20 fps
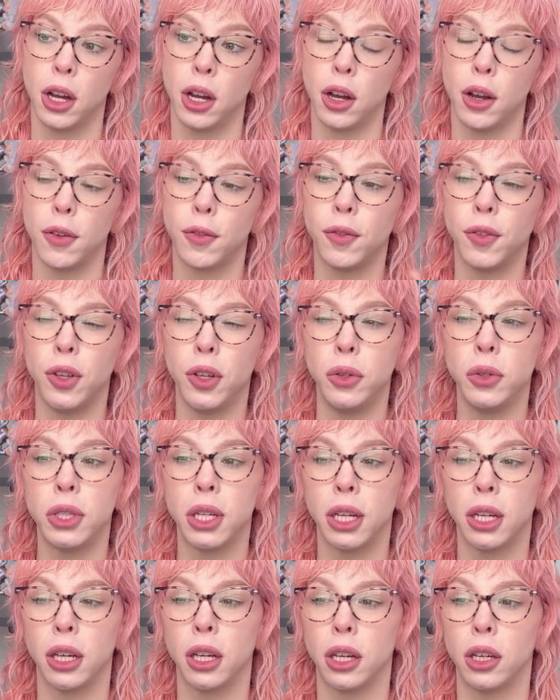
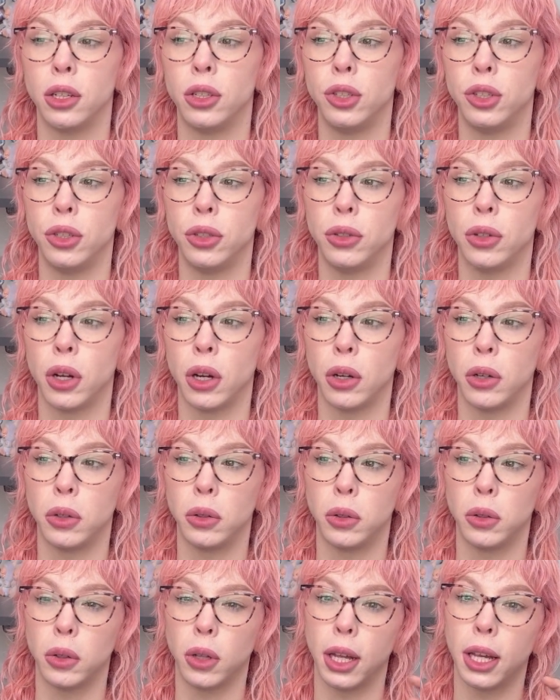fusing
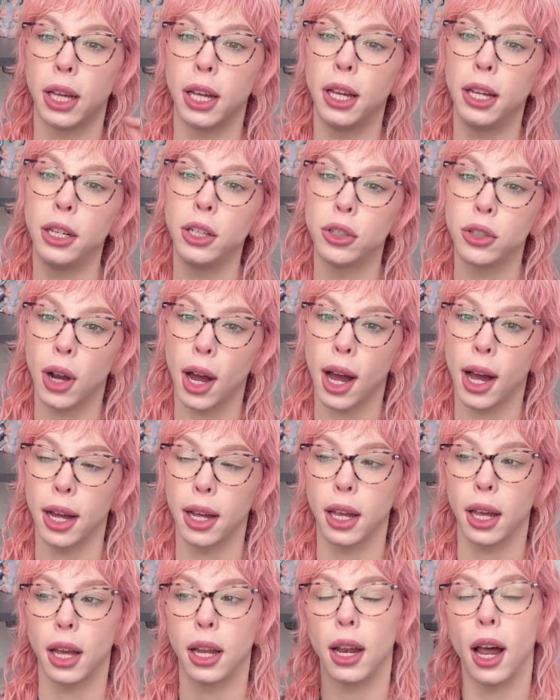Juno like in
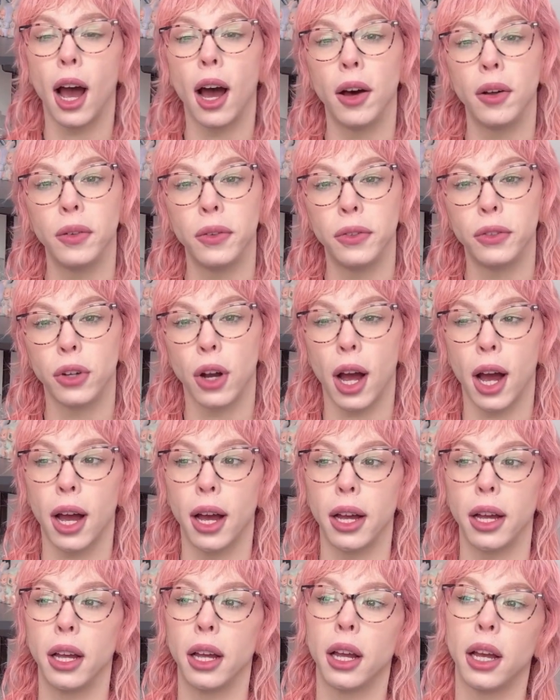drag and out of
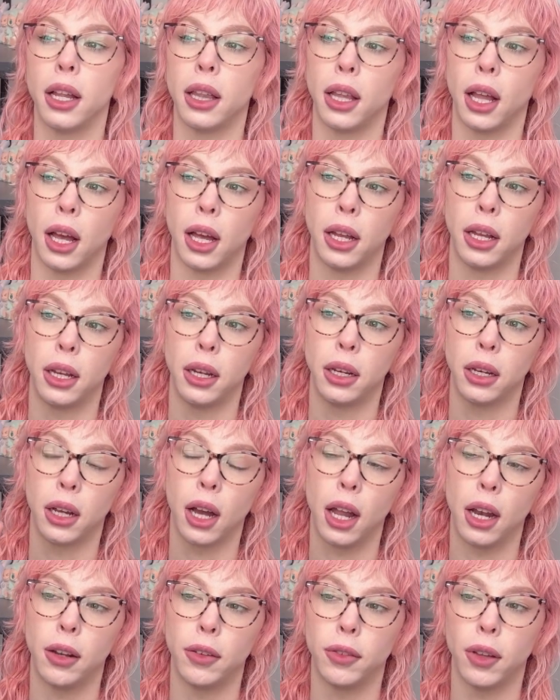drag, and then
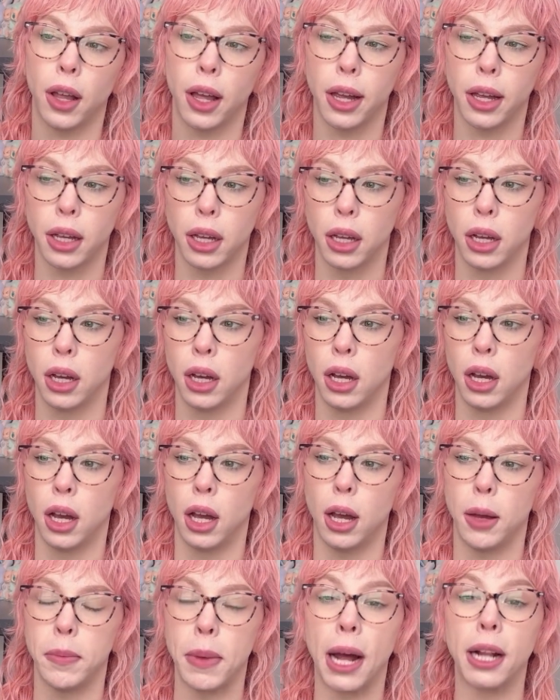kind of like
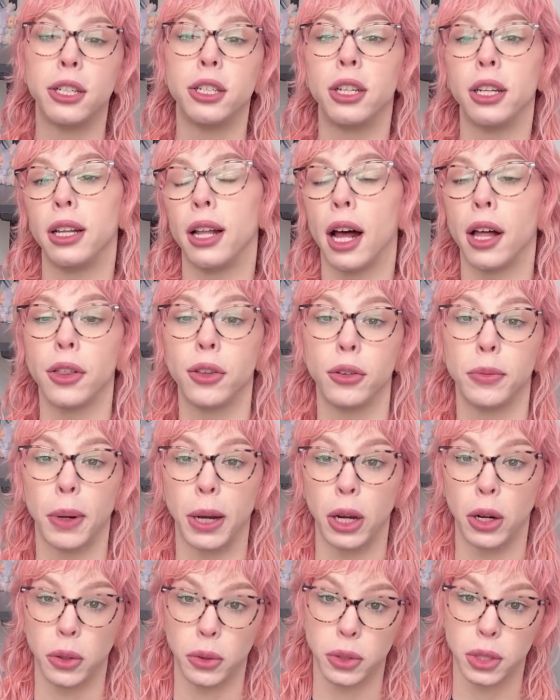imagining that through my
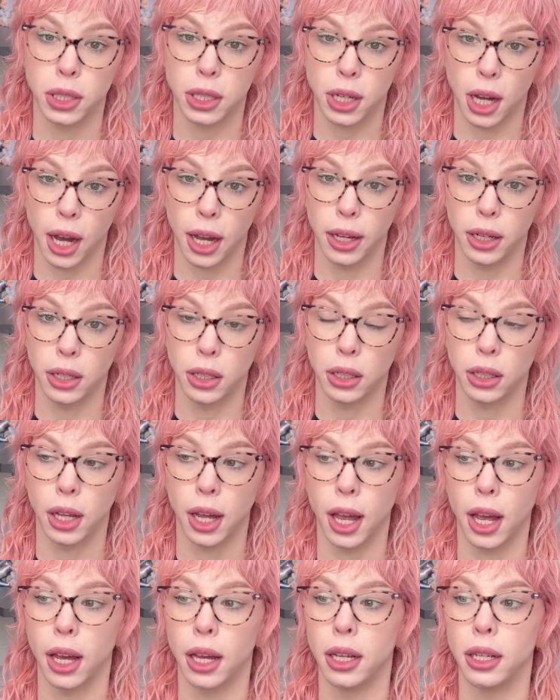own style,
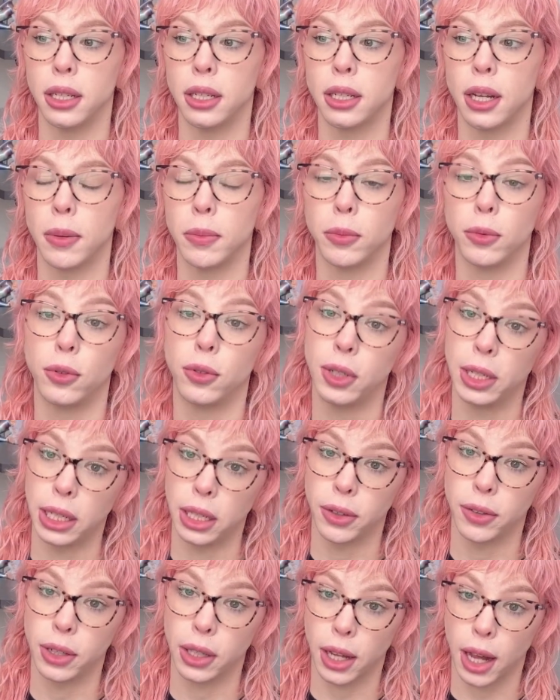and I'm
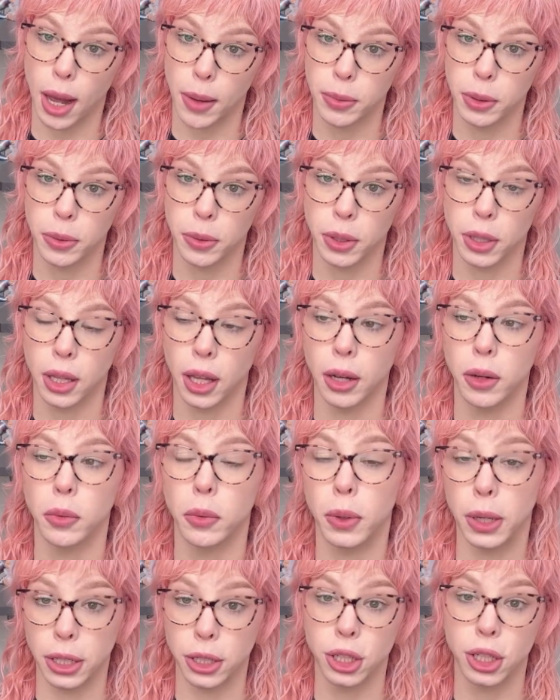really happy with like
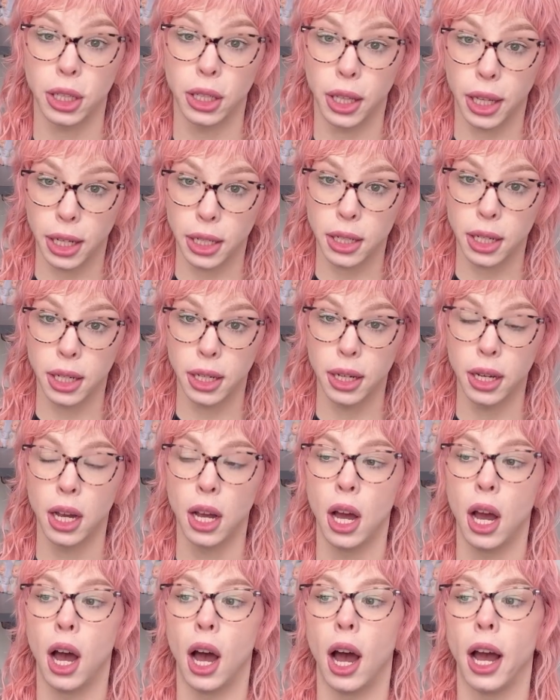where she landed.
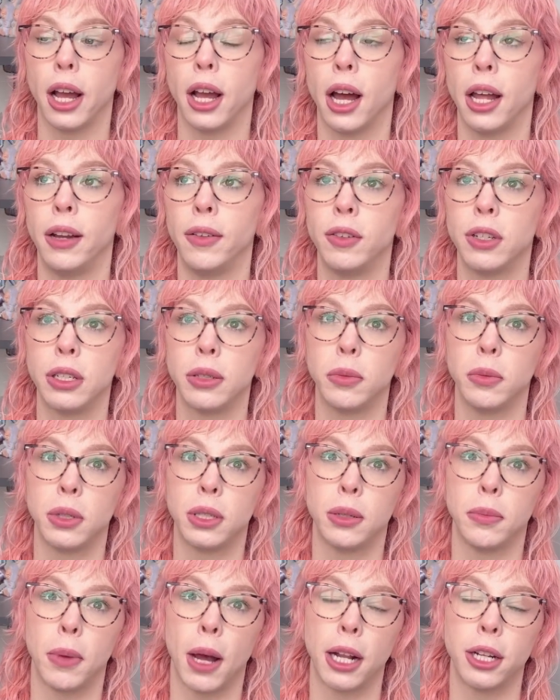I kind of just was
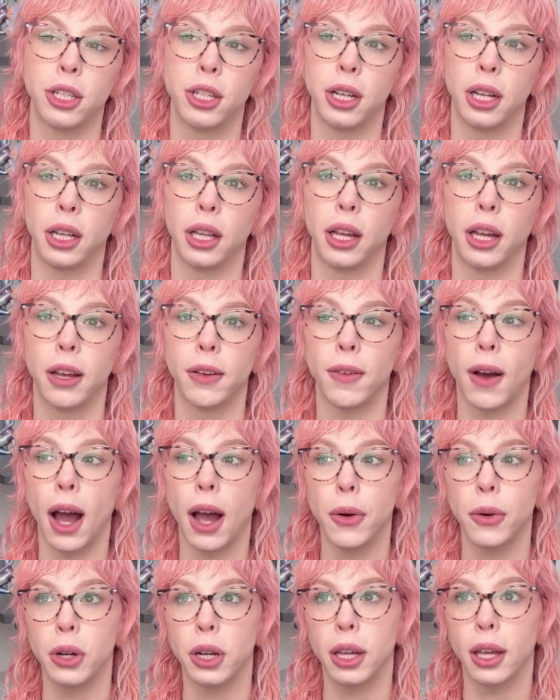imagining like if
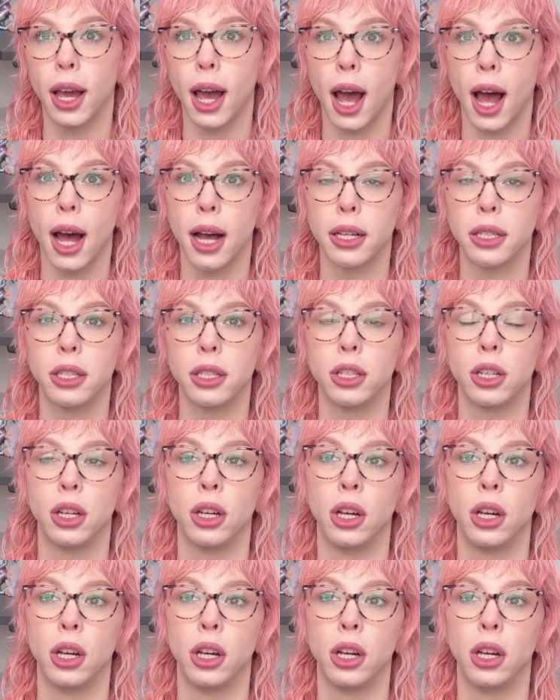I were to cast